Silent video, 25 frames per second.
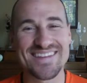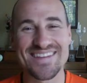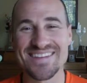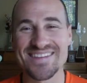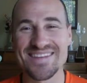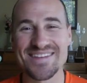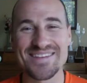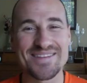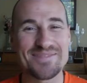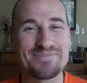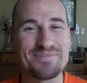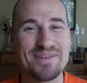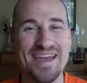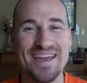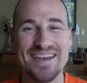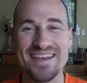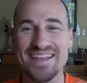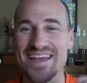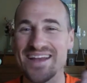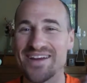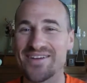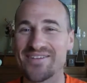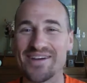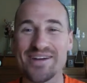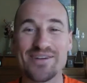The man, he
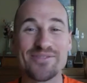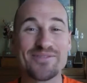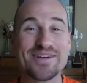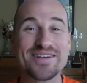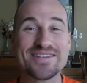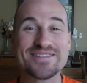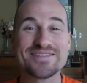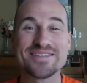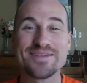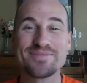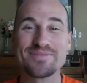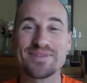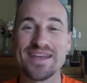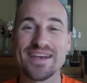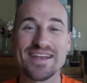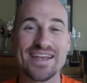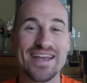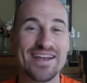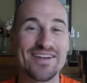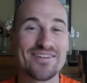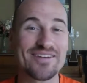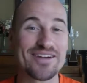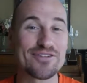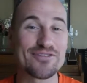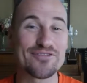had great wisdom, yet he
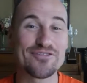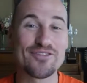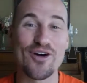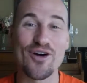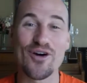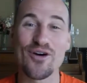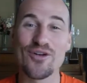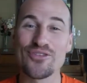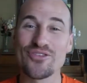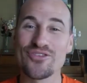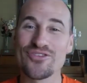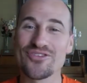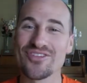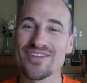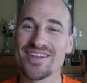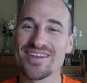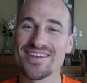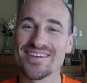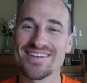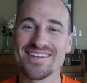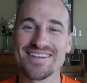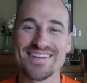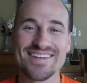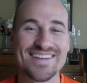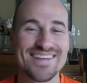had great faults,
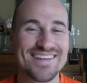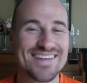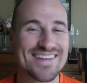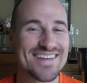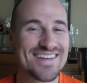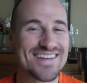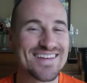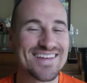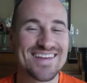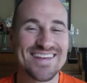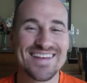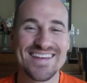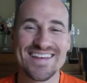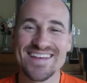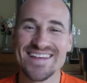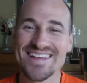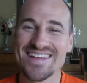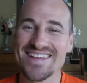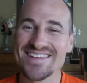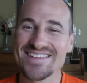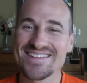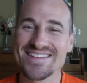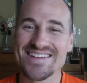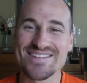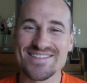and
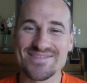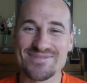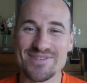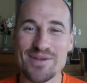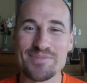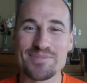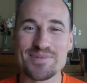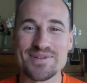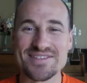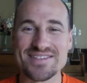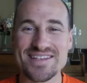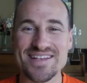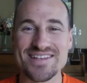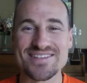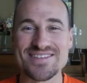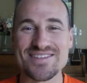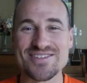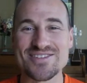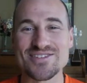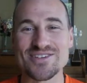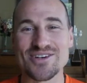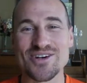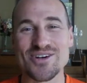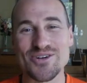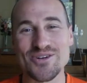he just represents the
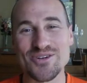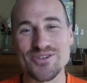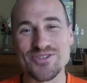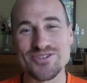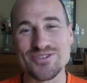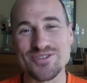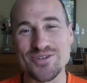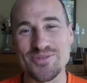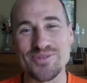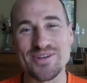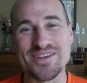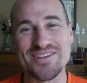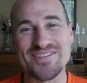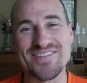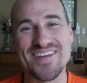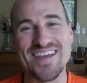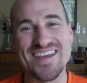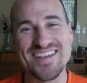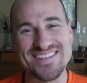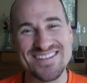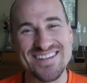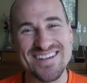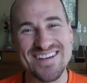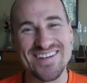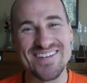struggles that we
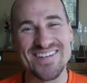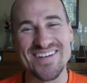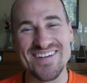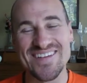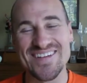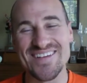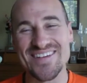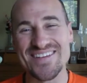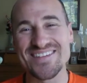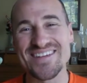face here on earth.